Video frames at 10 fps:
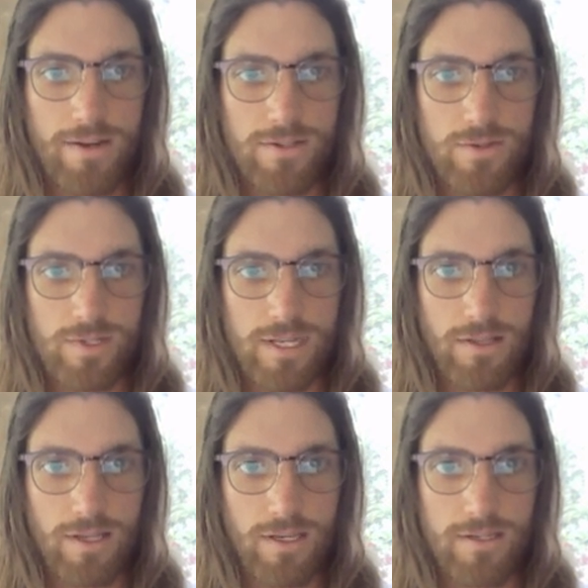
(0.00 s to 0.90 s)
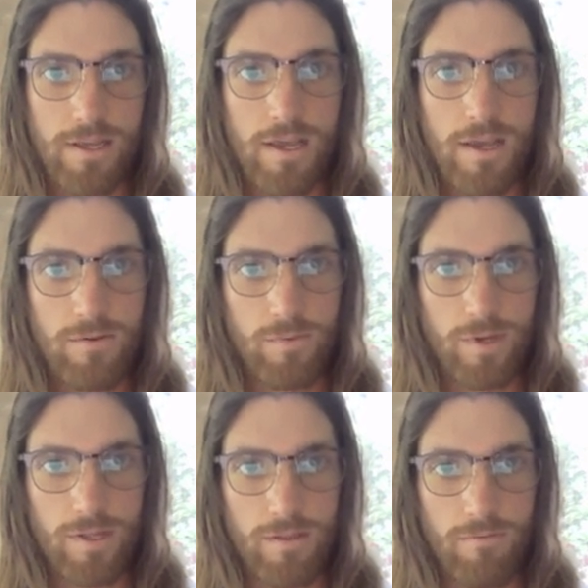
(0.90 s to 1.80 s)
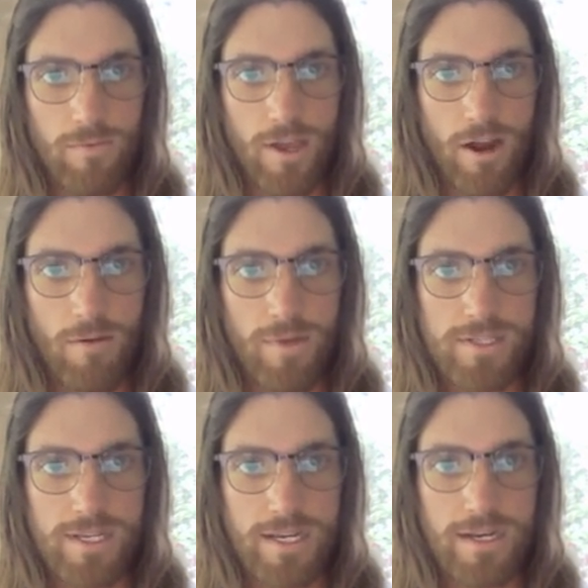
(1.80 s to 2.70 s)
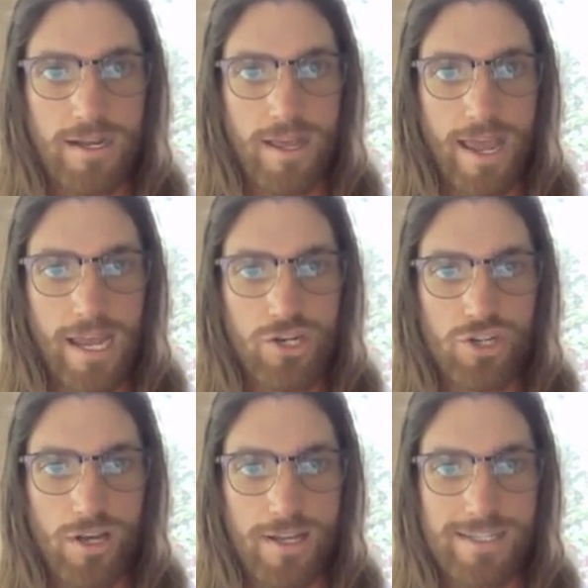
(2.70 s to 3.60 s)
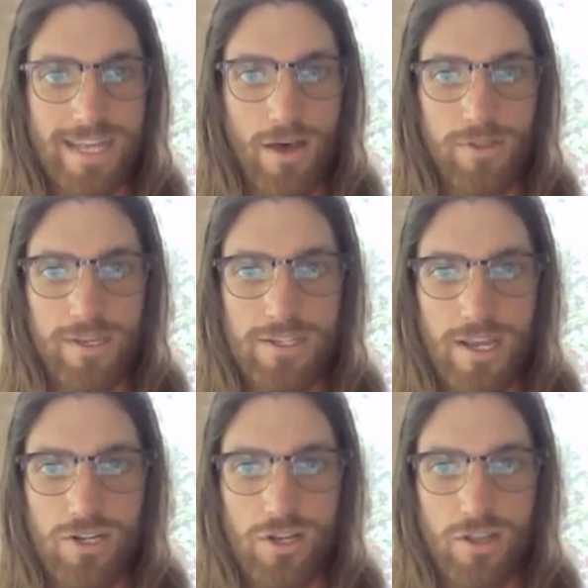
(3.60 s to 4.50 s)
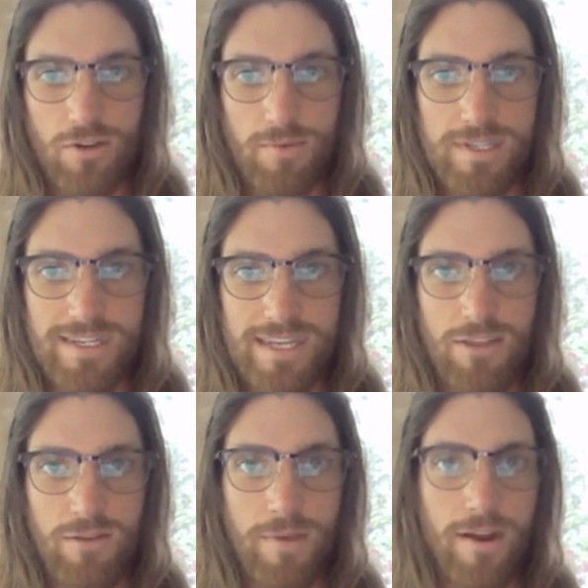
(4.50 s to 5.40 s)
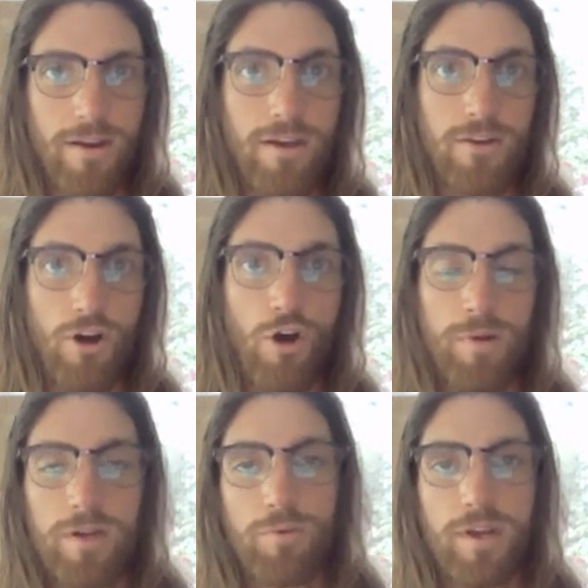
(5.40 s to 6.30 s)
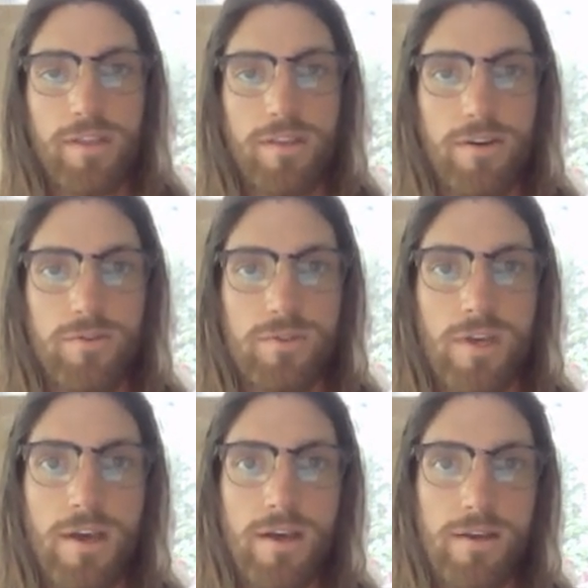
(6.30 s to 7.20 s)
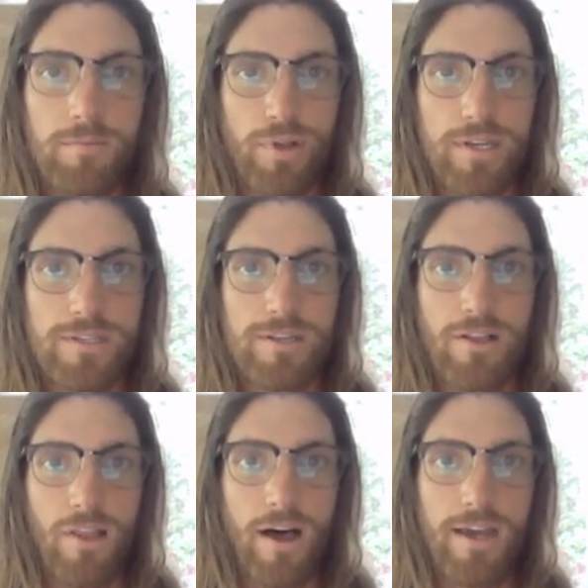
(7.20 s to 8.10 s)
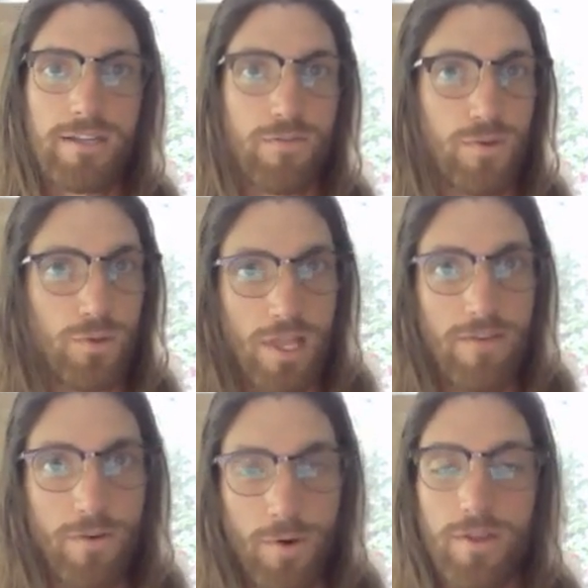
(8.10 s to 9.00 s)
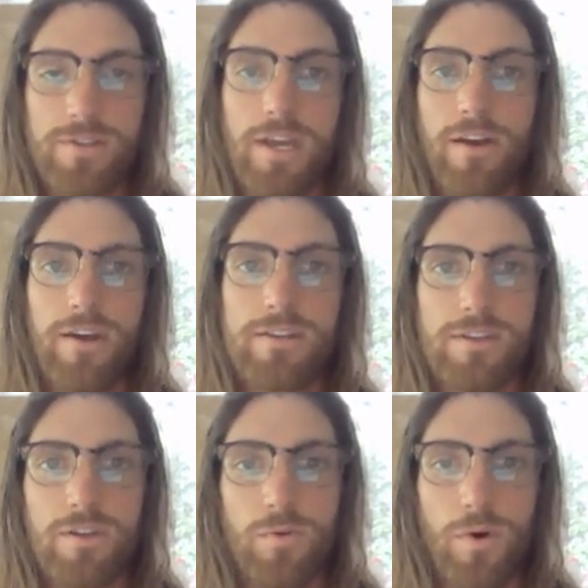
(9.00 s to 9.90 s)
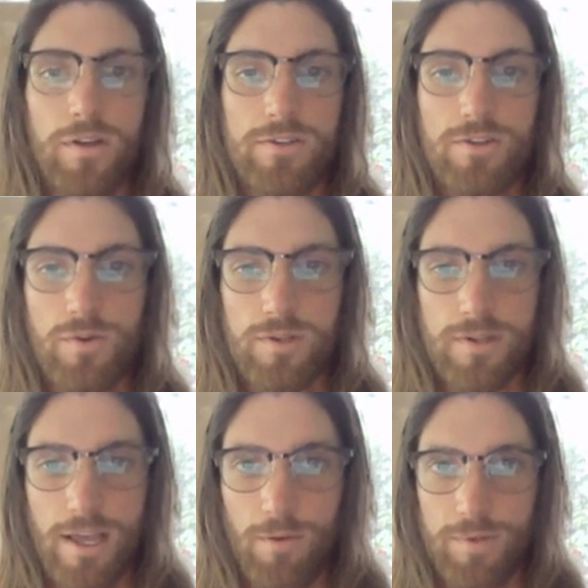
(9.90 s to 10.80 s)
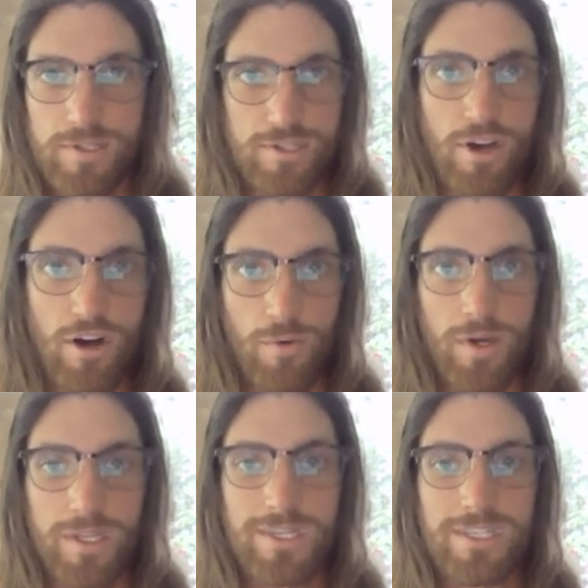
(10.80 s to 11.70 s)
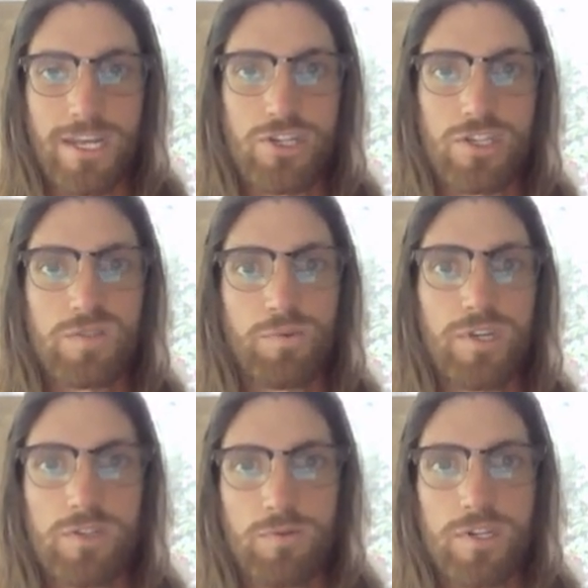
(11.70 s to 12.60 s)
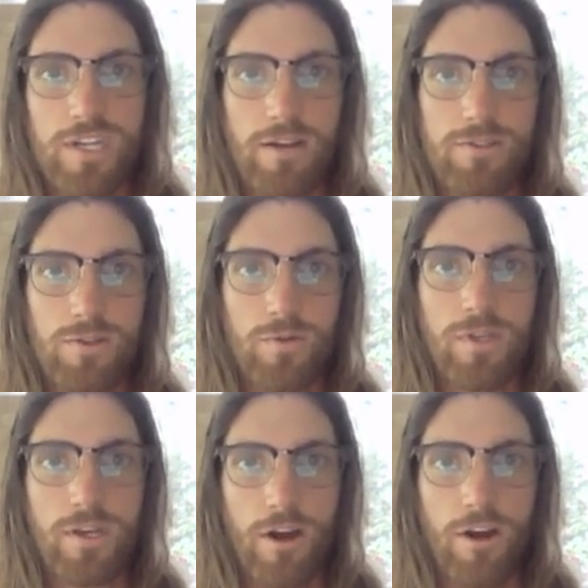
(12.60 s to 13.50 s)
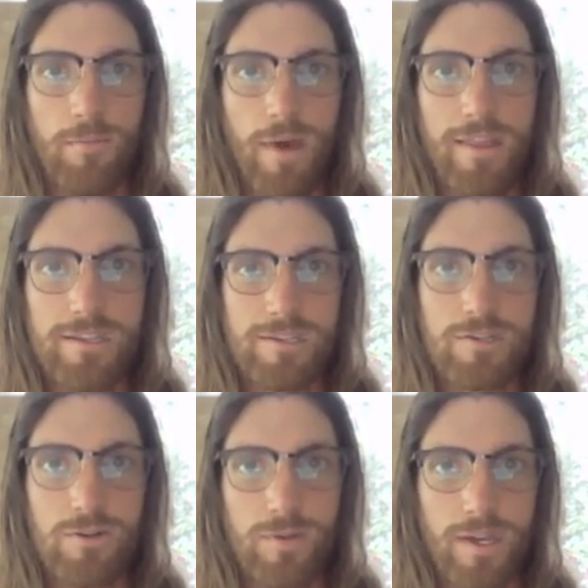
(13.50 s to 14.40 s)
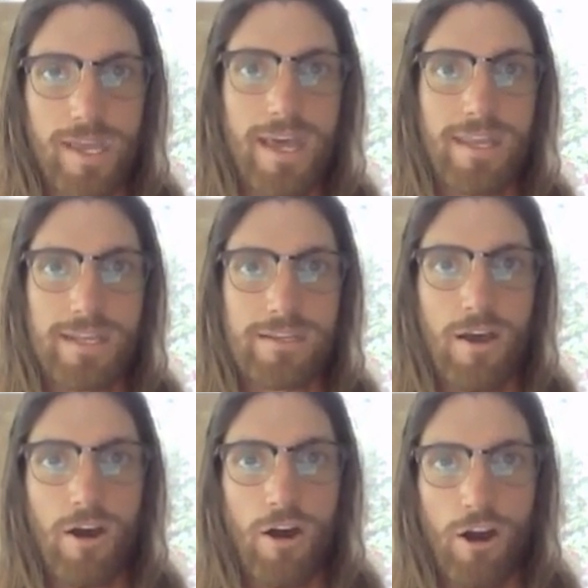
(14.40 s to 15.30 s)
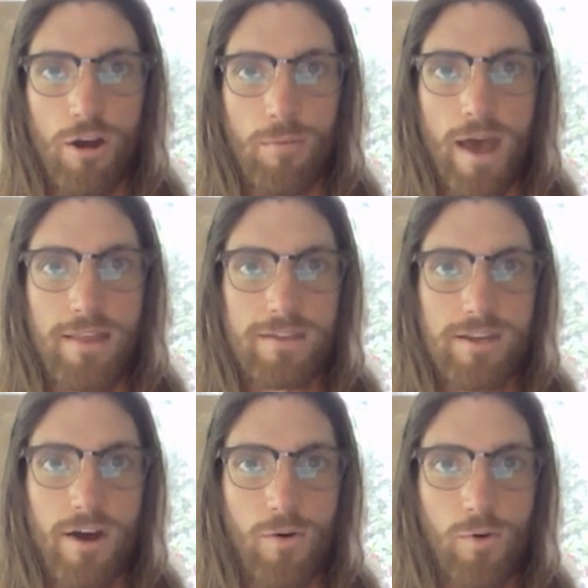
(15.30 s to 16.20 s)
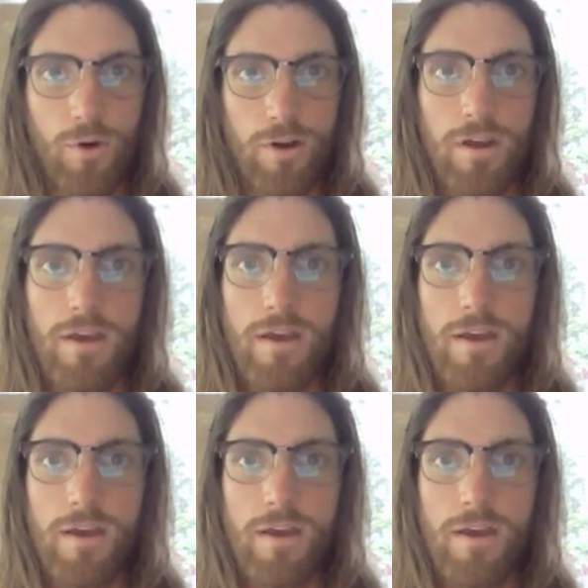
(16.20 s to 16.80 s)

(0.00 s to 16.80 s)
Here's New Zealand we they are missing Asia and Southeast Asia. They're missing South America. They're hoping to bring those places online. So if you live in one of those areas and you want to in, help install one of these stations, please reach out to the HeartMath Institute. Again, that's heartmath.org.